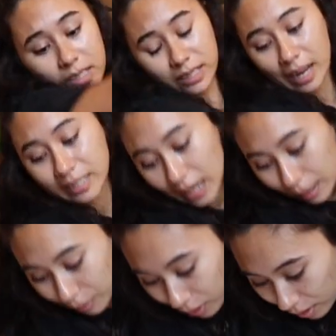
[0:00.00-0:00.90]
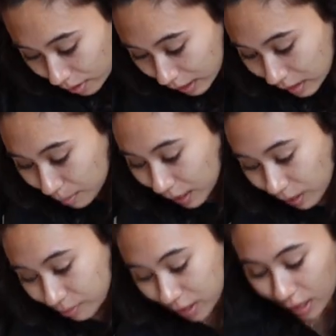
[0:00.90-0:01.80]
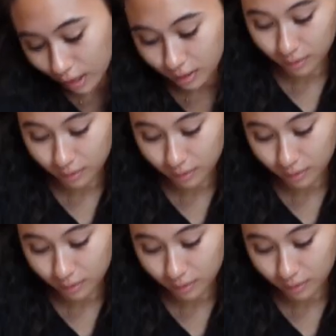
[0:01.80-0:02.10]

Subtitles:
side table that's made of the